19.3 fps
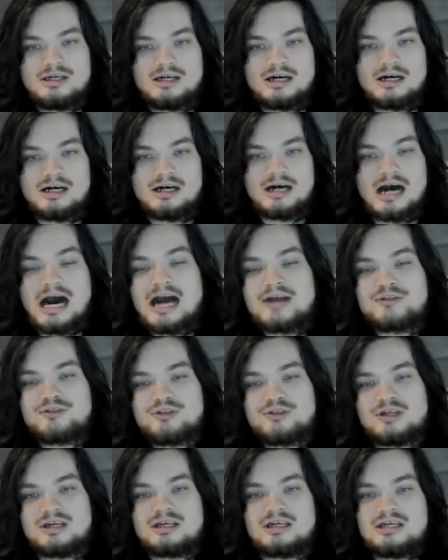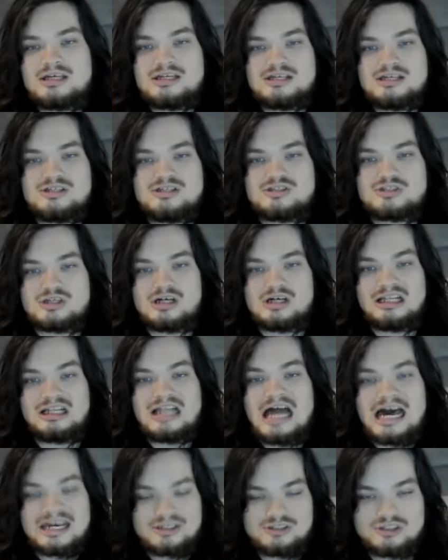I think is
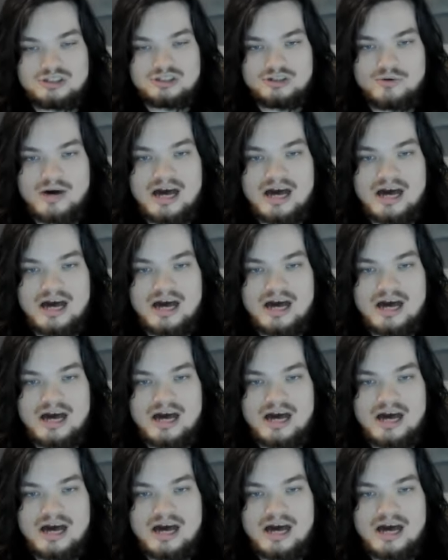lying to you.